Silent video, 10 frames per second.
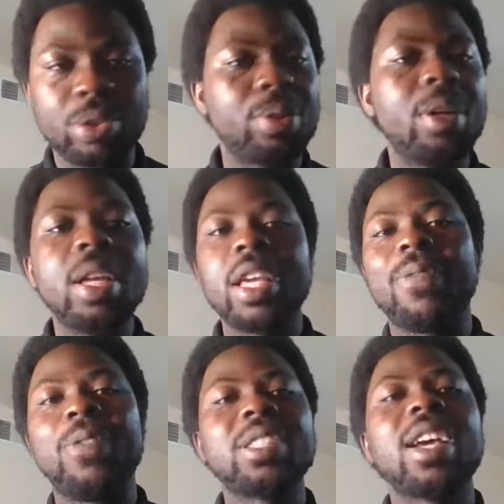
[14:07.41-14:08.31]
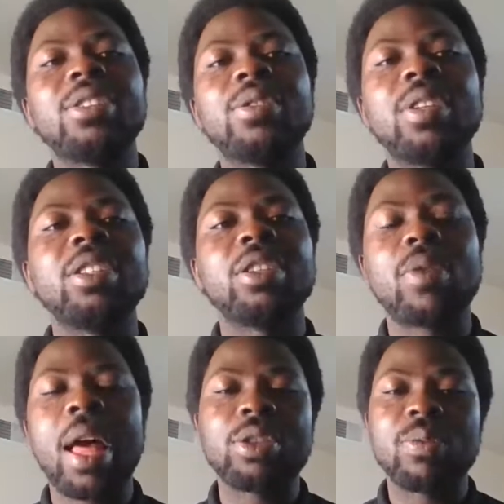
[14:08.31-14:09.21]
So a visa is only
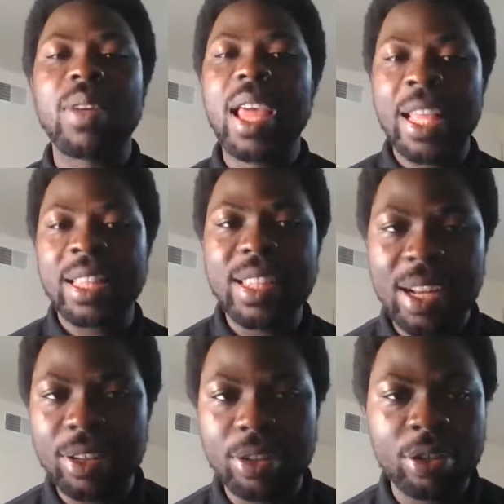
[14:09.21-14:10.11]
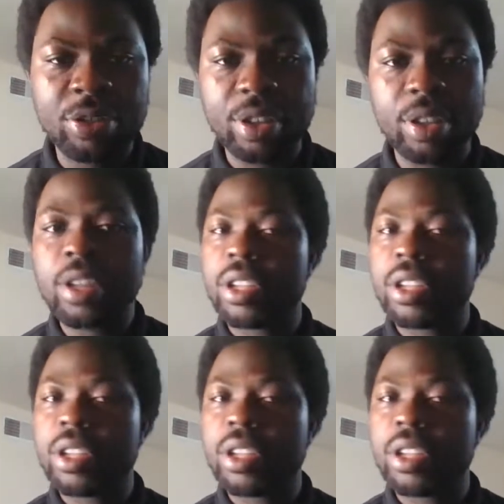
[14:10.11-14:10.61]
required to enter the country,